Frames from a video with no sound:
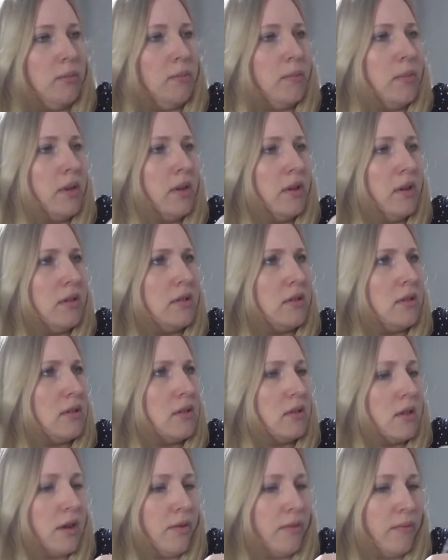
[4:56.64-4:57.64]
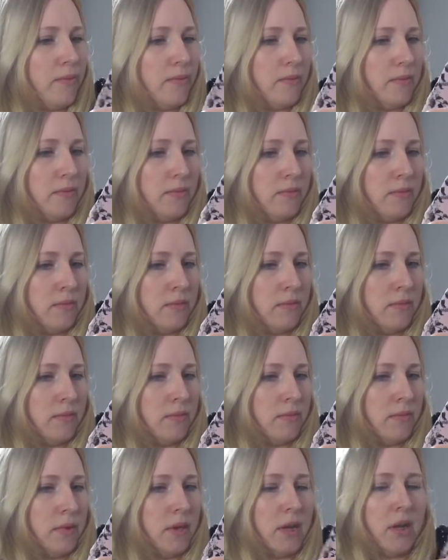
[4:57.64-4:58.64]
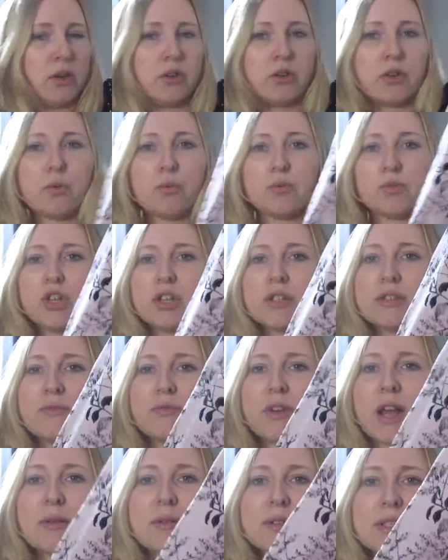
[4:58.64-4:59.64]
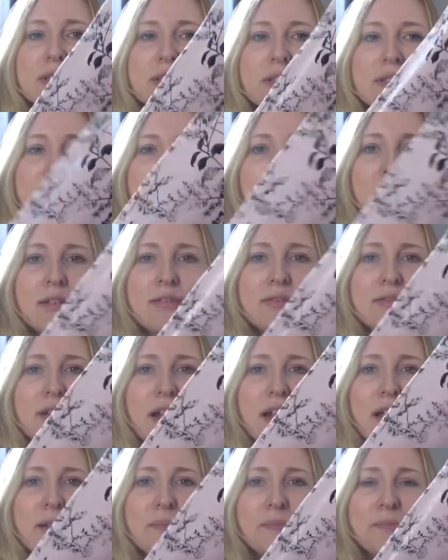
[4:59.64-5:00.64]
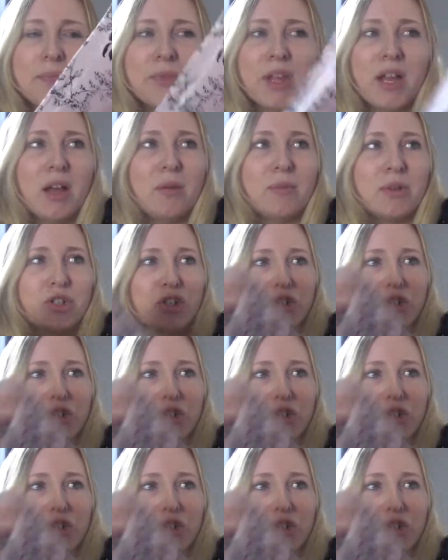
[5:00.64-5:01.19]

birds, no, Nope, just flowers and stuff. It's